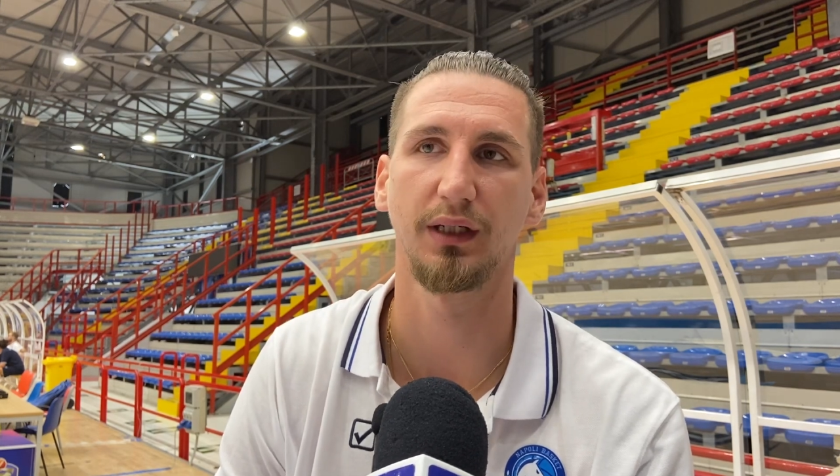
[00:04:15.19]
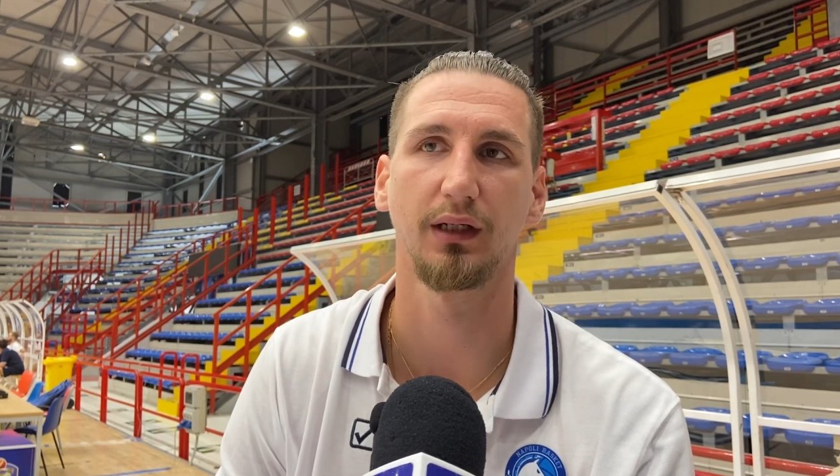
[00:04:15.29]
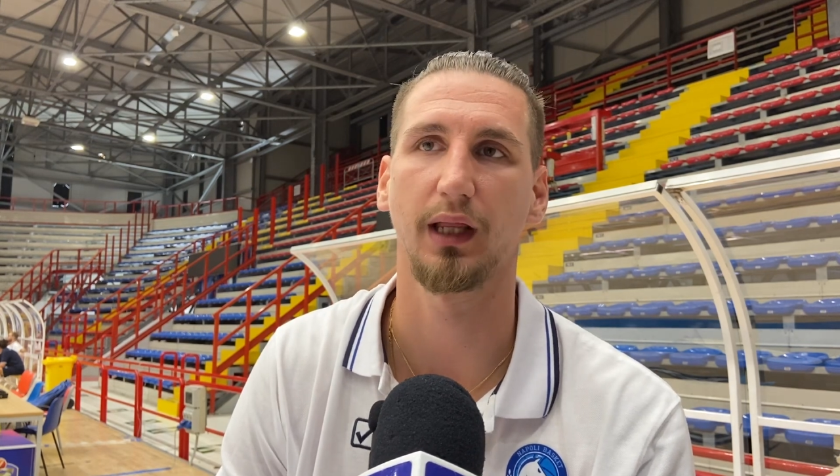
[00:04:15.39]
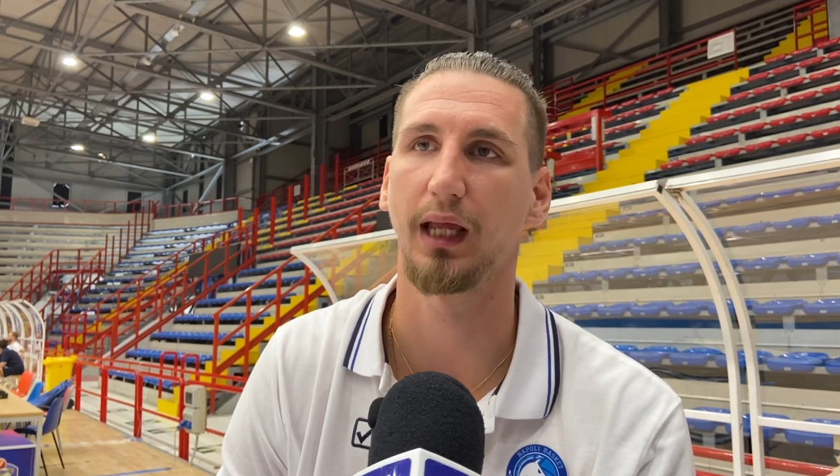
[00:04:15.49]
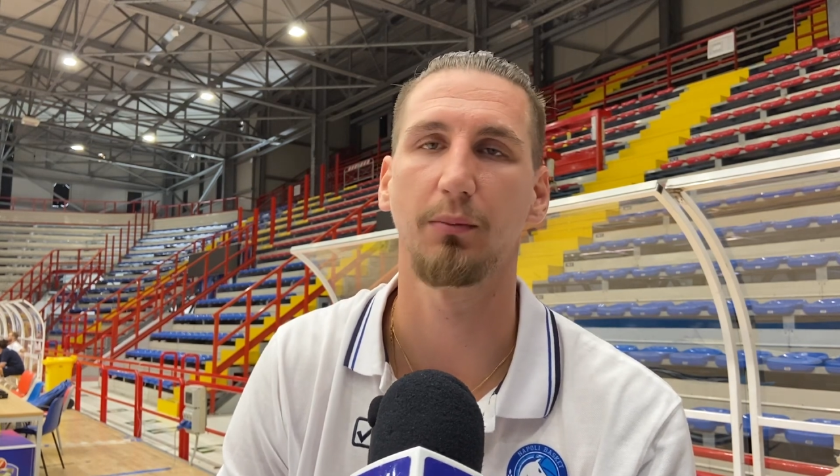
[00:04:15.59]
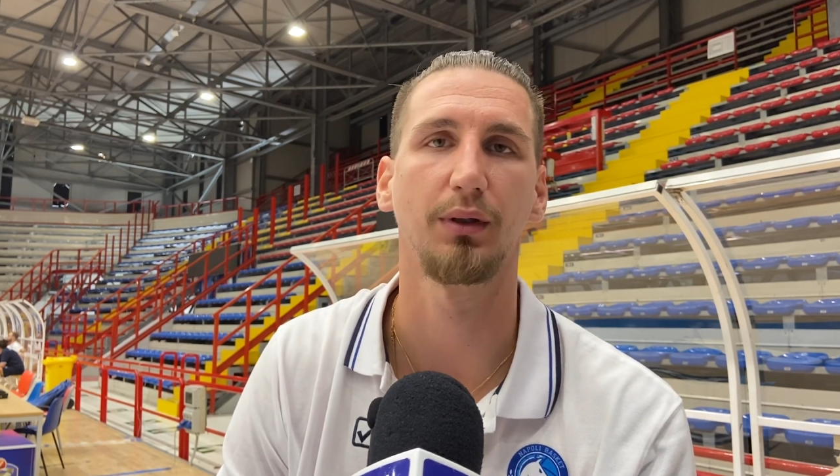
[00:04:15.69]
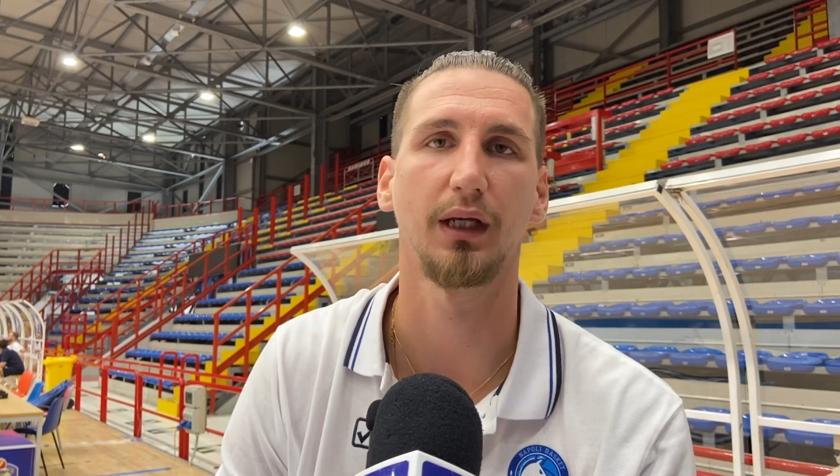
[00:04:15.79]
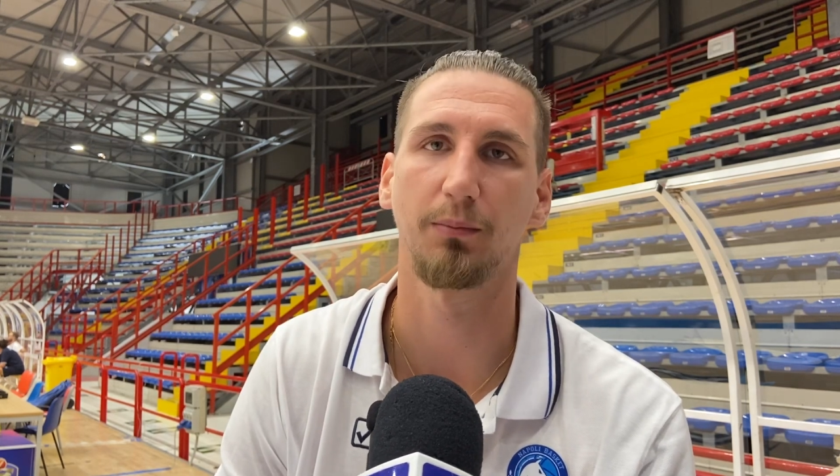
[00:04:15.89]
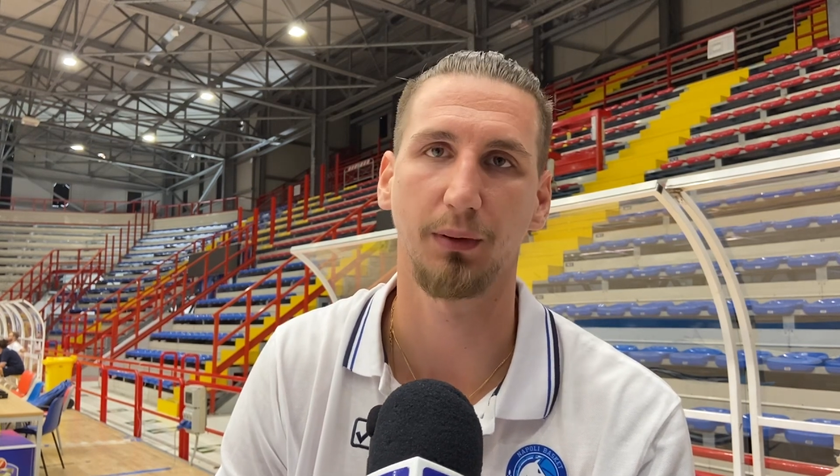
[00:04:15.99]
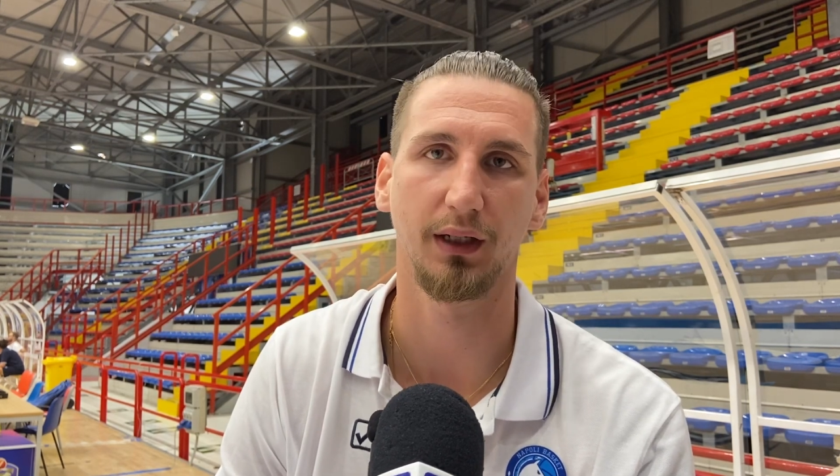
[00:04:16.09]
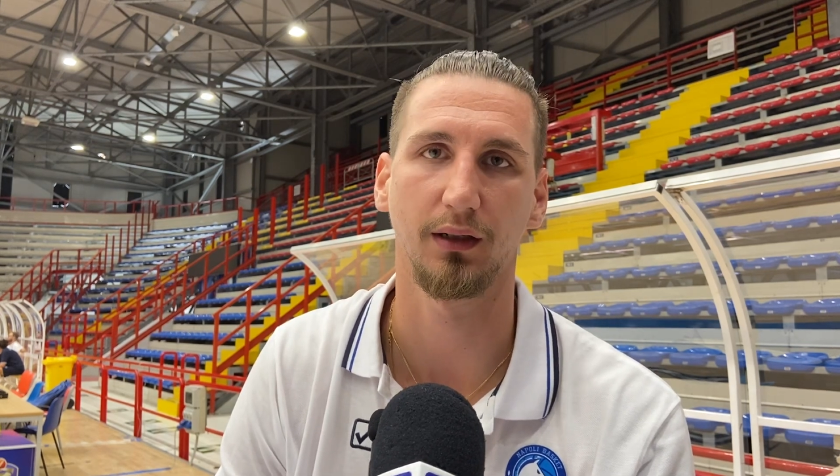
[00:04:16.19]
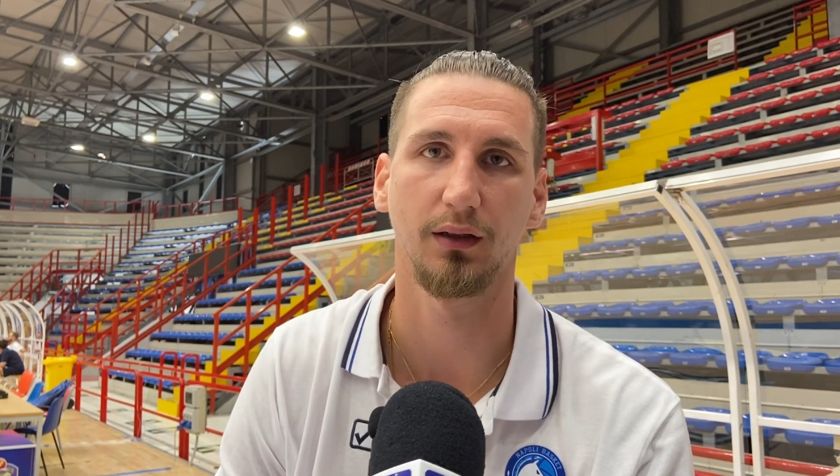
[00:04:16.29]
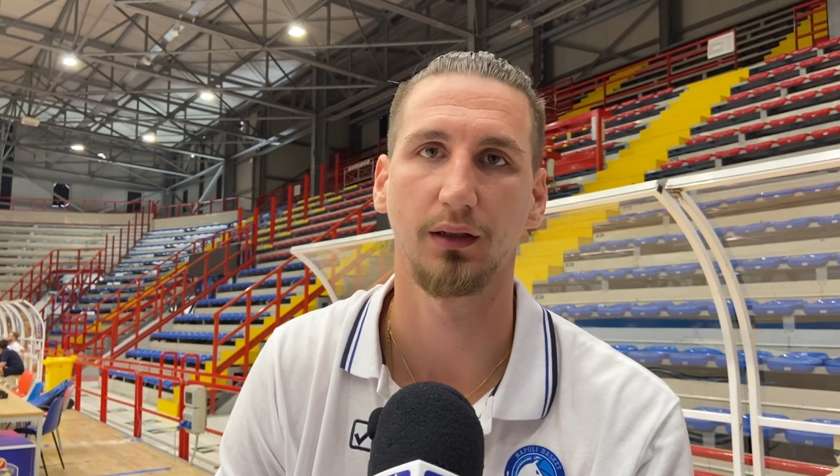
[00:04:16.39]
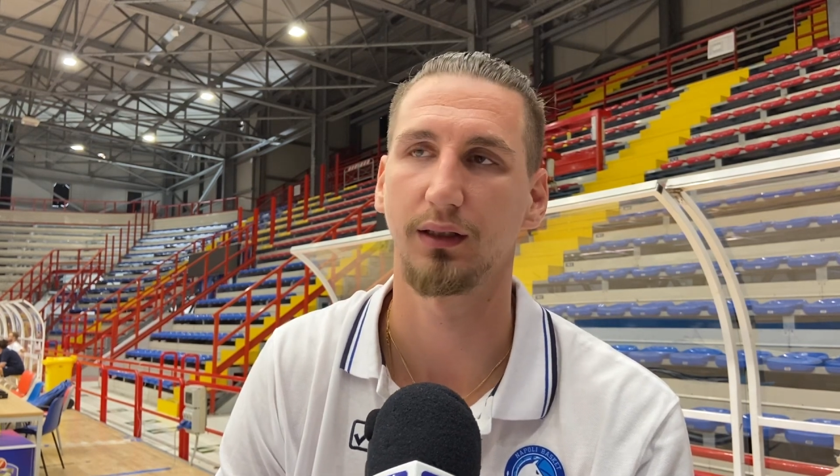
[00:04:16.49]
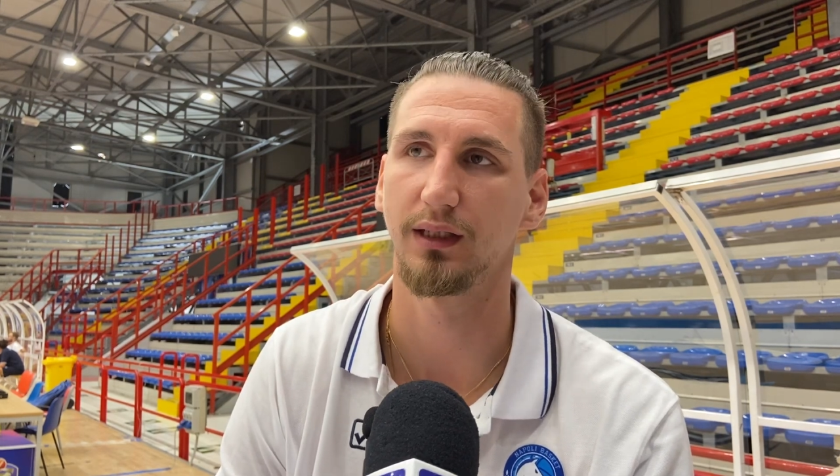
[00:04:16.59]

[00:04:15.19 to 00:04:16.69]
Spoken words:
being an NBA player.